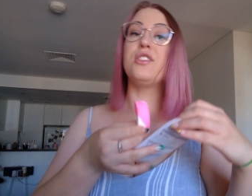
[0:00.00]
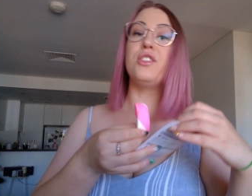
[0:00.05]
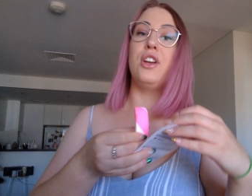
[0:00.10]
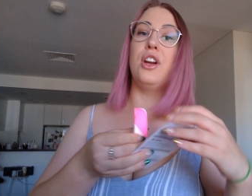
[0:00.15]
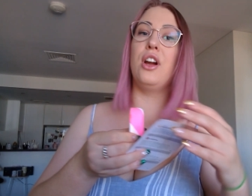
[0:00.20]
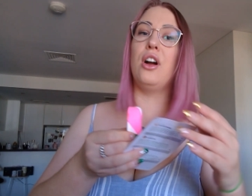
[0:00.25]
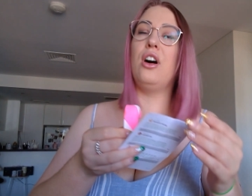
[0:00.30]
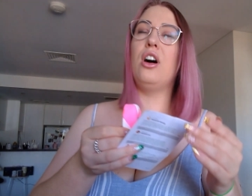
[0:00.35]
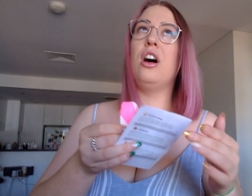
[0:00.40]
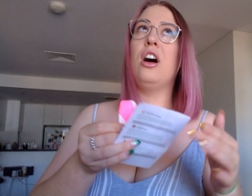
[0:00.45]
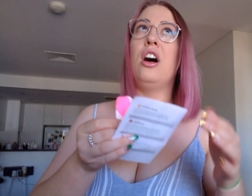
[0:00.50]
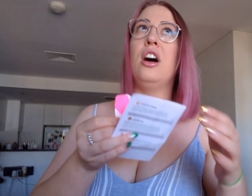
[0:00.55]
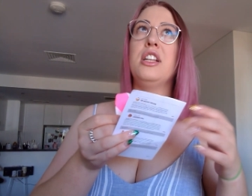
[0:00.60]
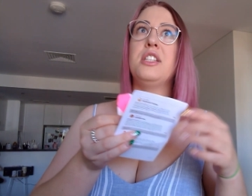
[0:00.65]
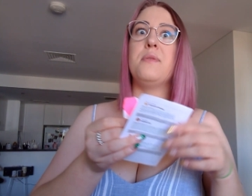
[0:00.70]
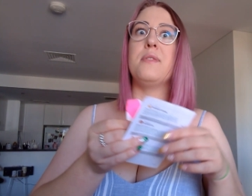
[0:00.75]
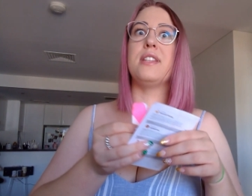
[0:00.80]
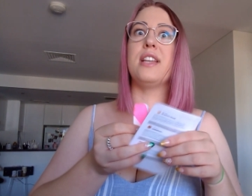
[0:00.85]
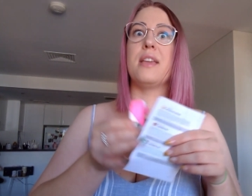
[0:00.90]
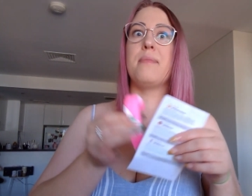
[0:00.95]
So, oh,
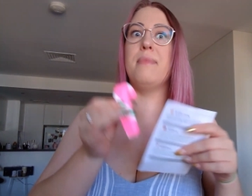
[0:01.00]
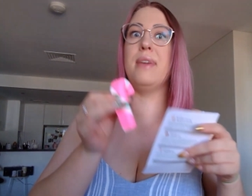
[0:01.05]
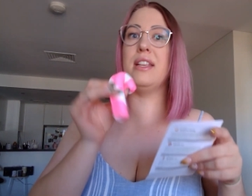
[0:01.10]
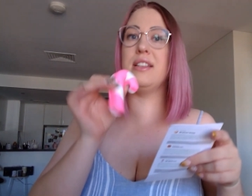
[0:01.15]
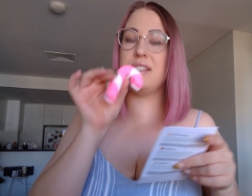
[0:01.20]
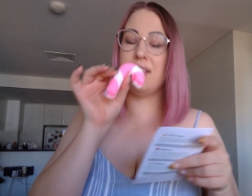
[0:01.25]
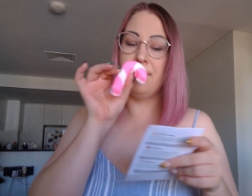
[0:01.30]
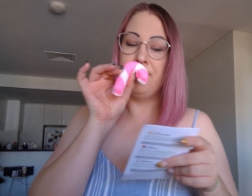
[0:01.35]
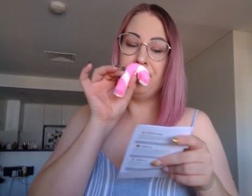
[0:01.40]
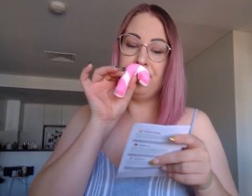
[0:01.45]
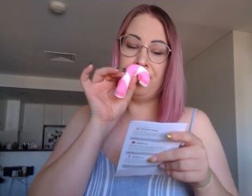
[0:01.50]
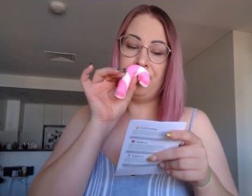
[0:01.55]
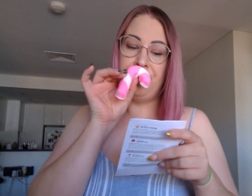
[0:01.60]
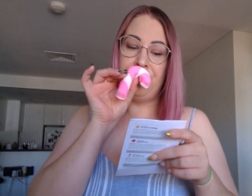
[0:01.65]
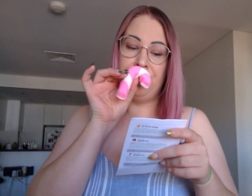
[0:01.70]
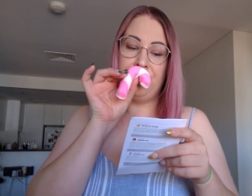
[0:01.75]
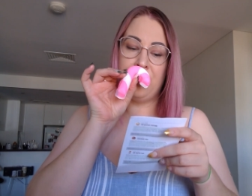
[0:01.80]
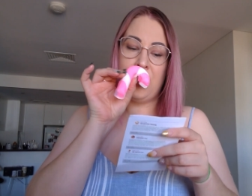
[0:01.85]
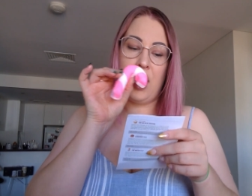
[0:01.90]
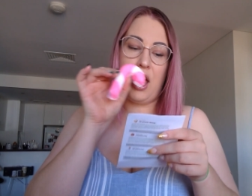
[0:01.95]
it smells like mint.
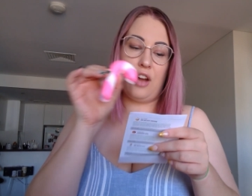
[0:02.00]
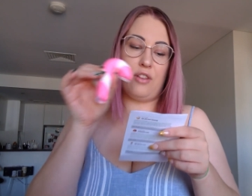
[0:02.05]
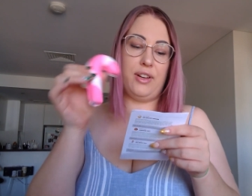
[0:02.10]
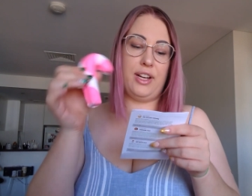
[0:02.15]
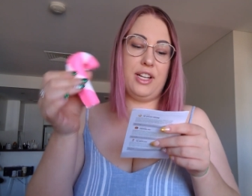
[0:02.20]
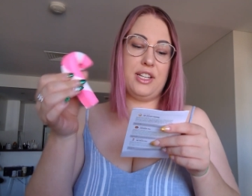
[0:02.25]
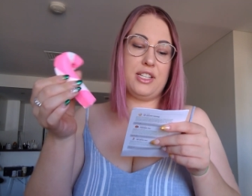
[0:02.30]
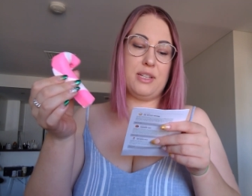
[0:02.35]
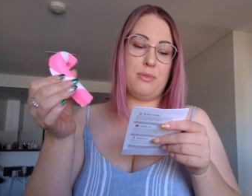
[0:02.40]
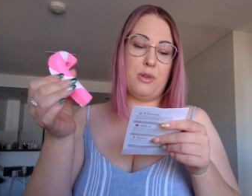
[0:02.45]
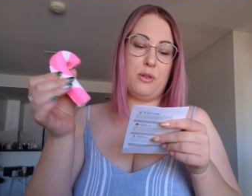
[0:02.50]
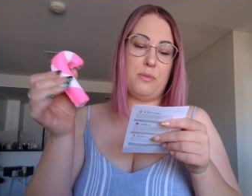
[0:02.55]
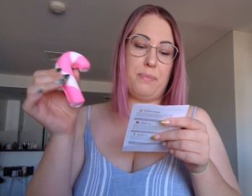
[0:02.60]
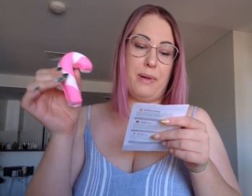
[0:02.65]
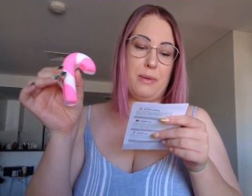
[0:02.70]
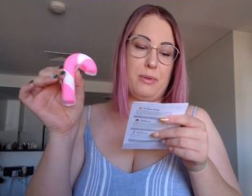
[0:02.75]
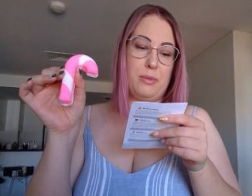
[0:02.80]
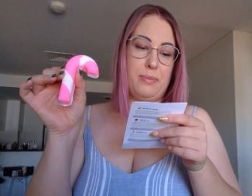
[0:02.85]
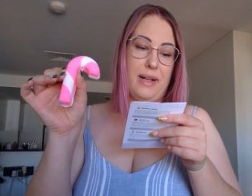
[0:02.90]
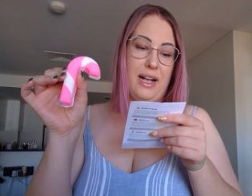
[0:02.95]
A
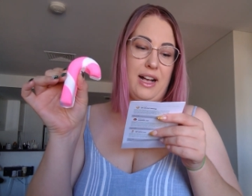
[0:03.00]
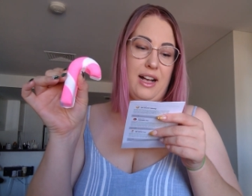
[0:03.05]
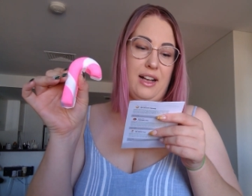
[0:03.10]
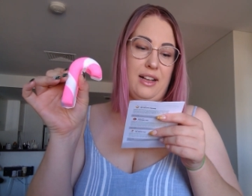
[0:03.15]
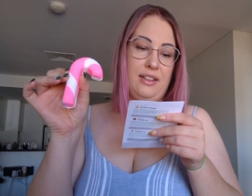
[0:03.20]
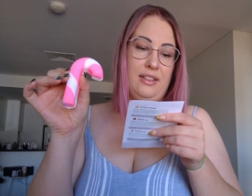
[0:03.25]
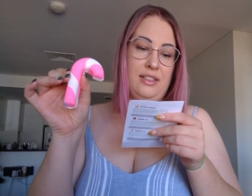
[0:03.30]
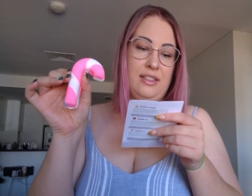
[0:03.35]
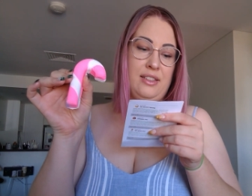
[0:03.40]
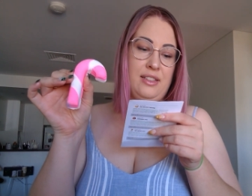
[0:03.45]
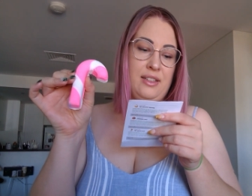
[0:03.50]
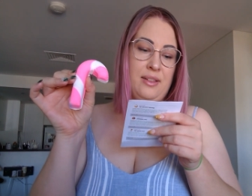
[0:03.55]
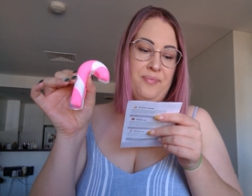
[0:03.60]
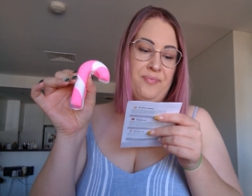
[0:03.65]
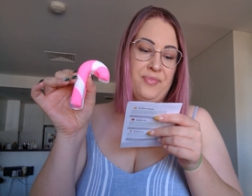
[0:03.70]
reusable bubble bar.